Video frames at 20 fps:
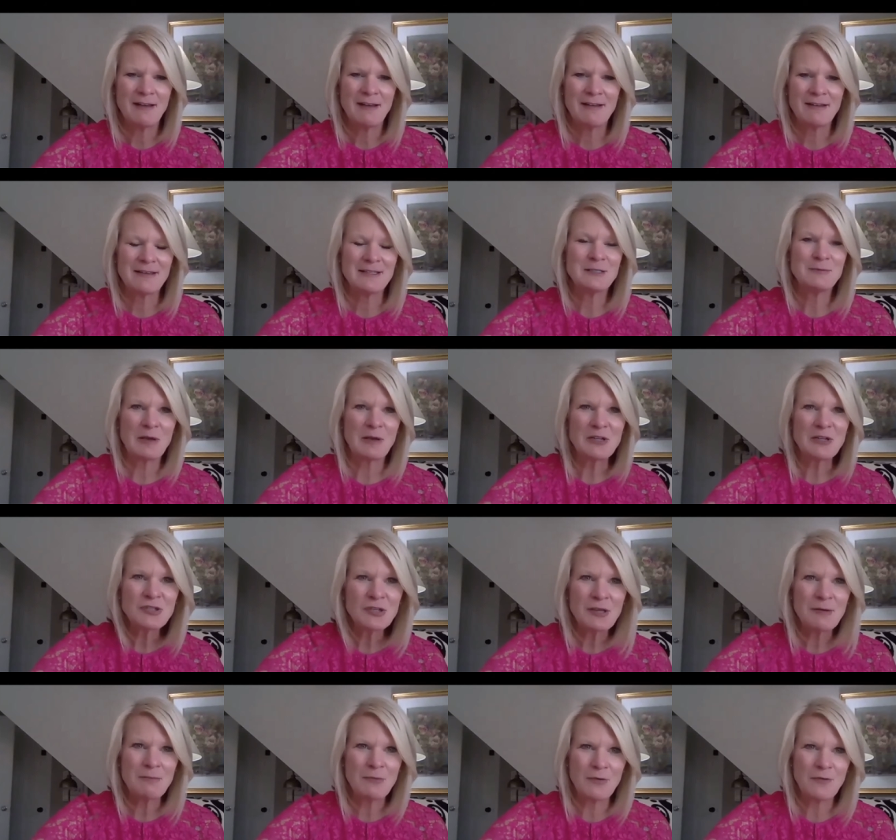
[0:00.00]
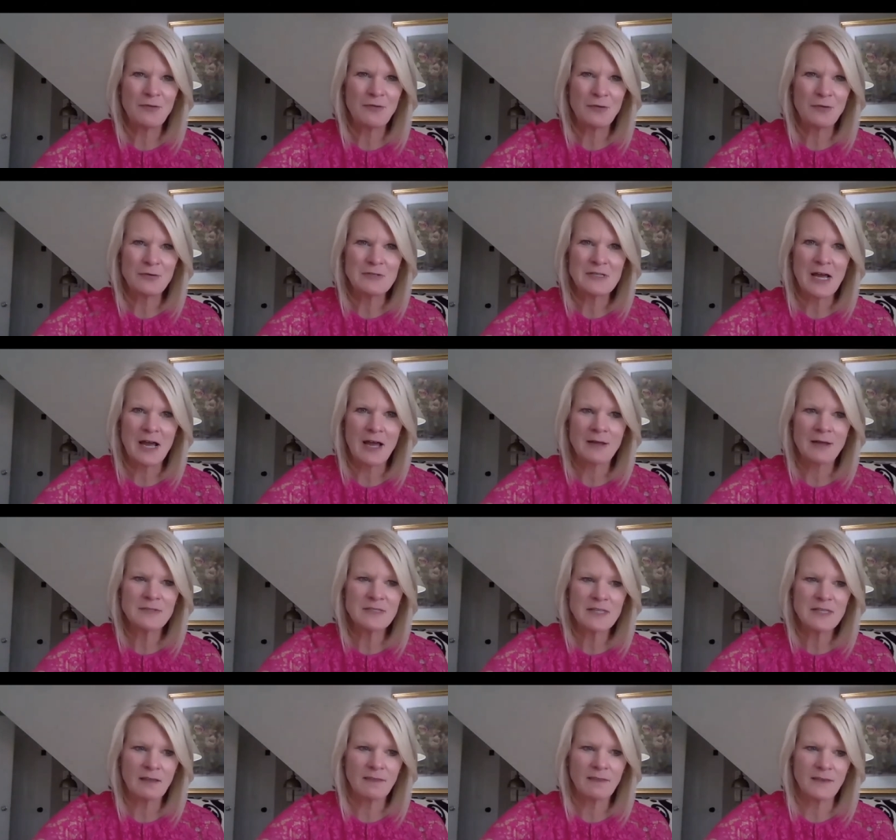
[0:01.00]
especially move through times
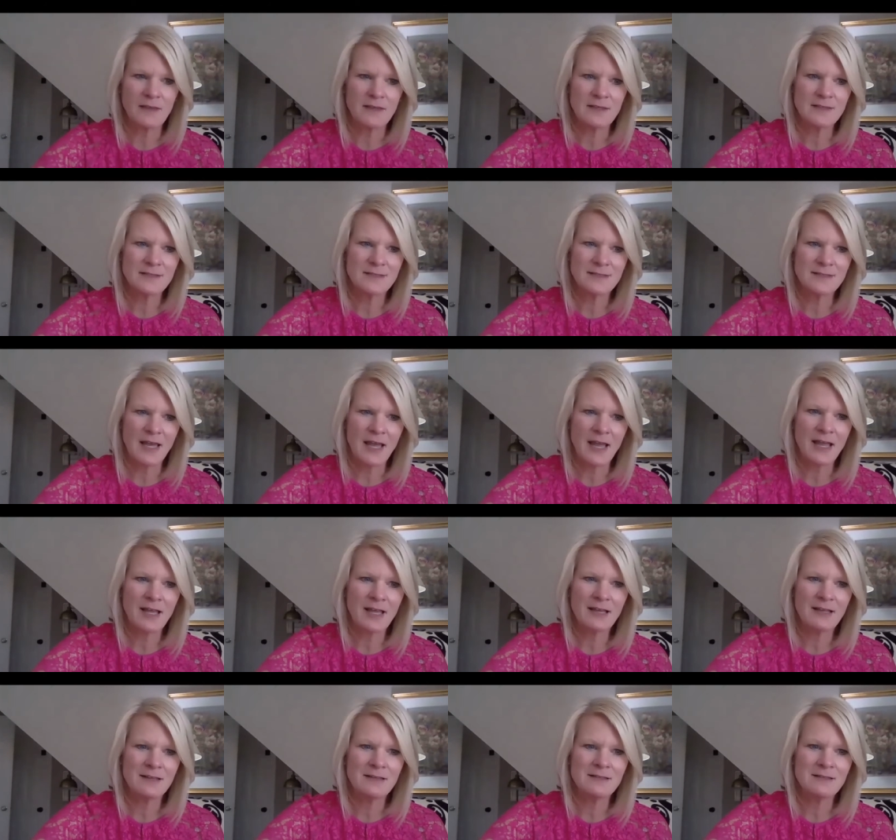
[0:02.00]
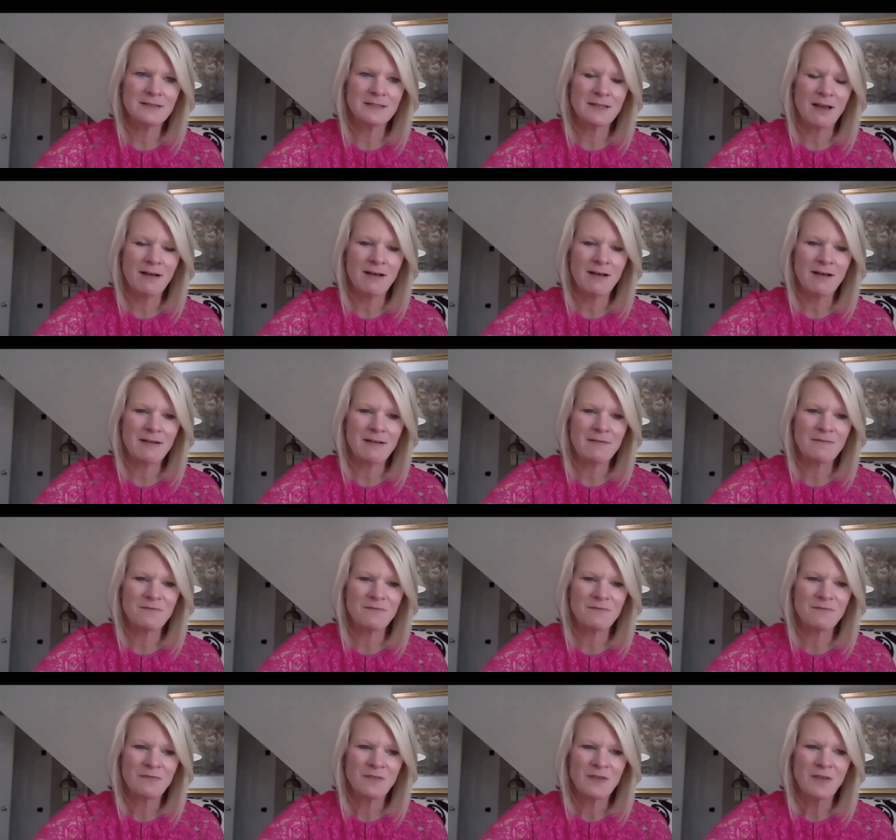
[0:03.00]
like this. And
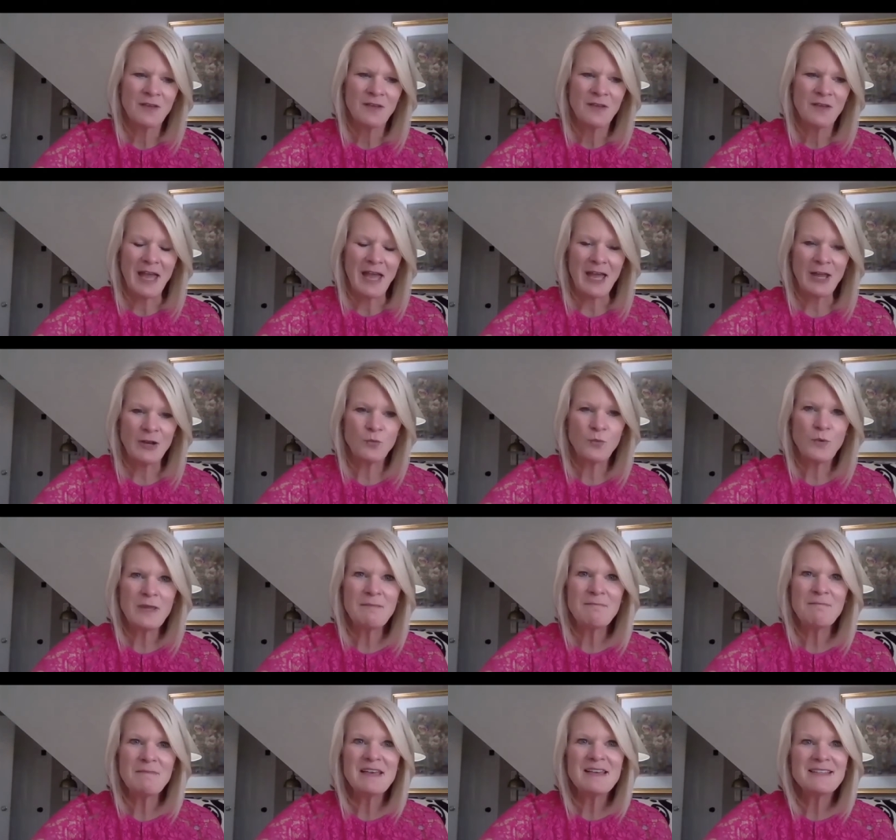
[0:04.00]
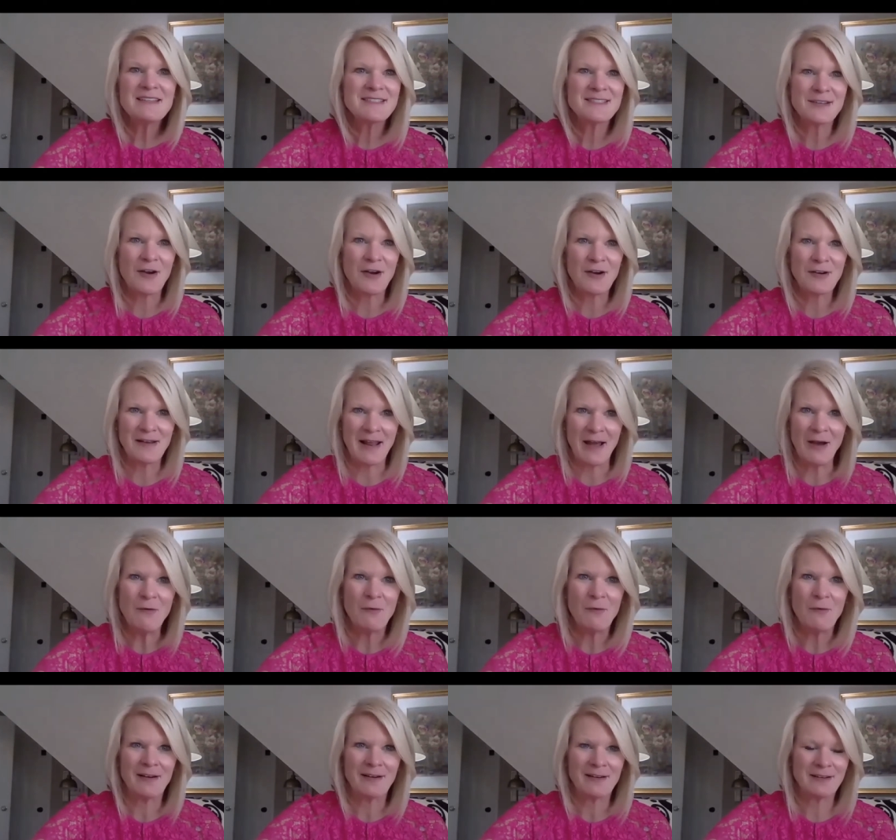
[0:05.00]
we miss our
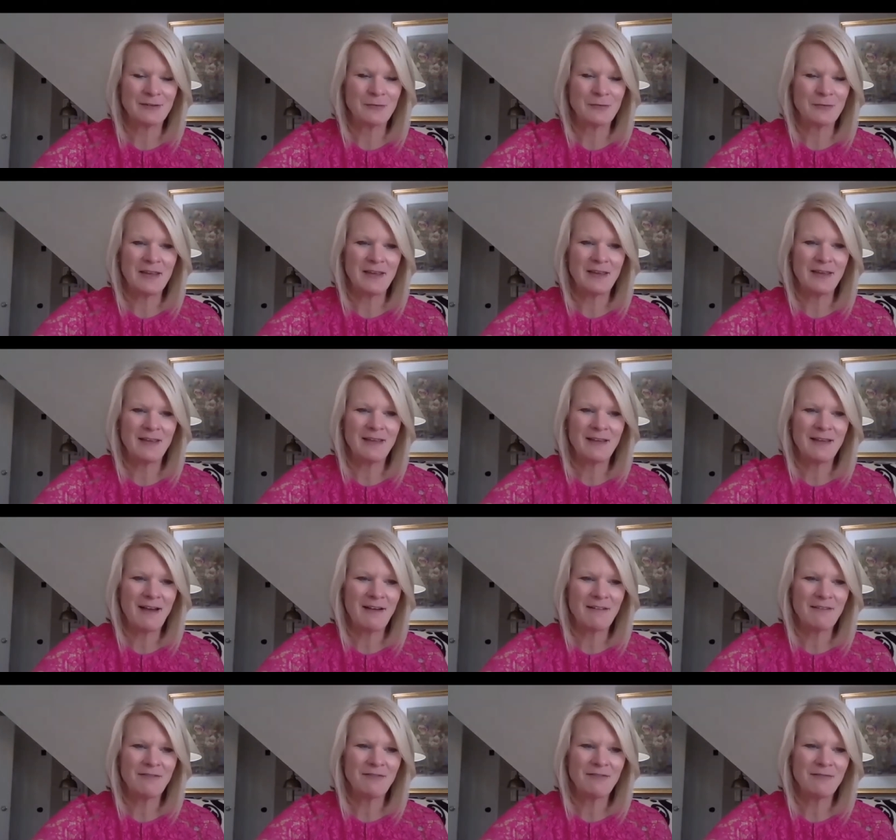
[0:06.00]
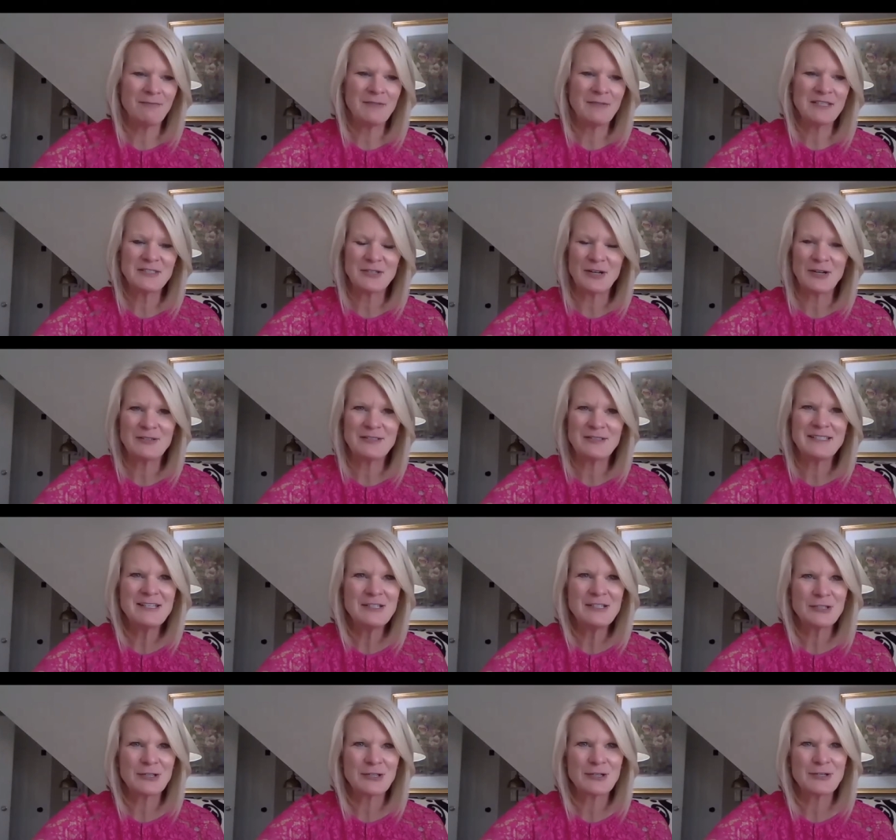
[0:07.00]
network. We have missed our
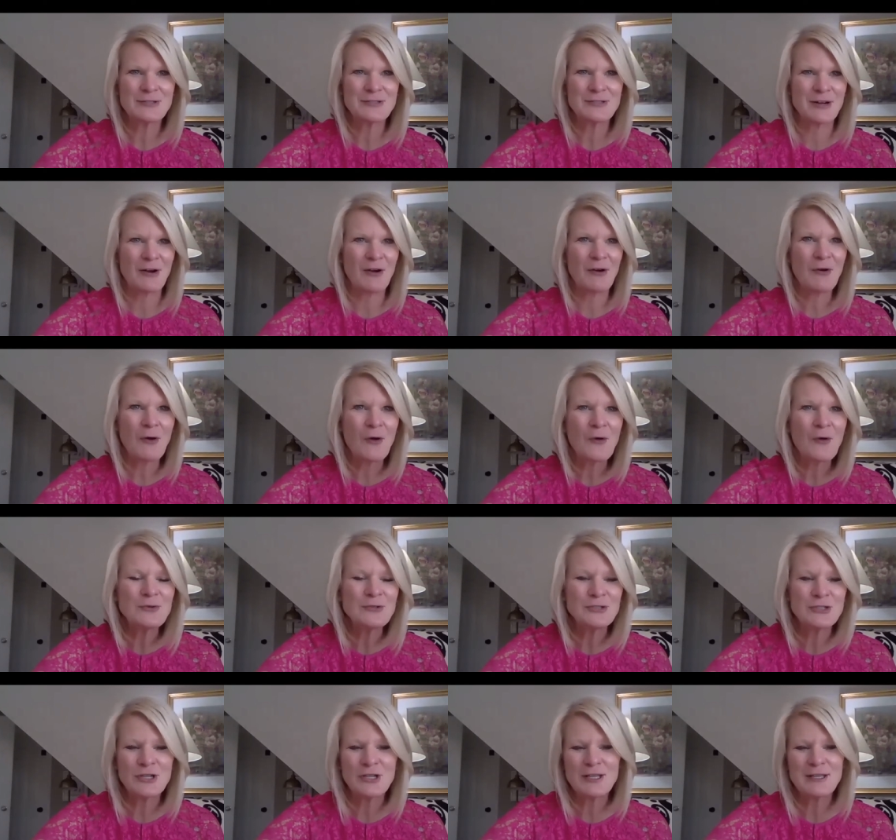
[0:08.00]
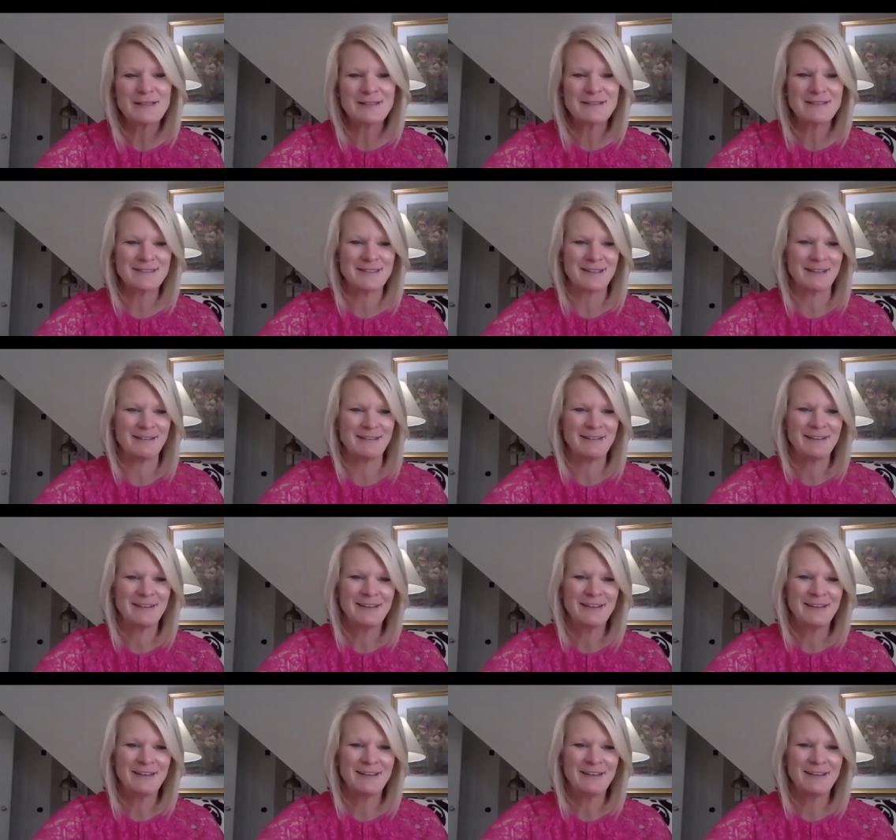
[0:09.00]
teachers and our coaches and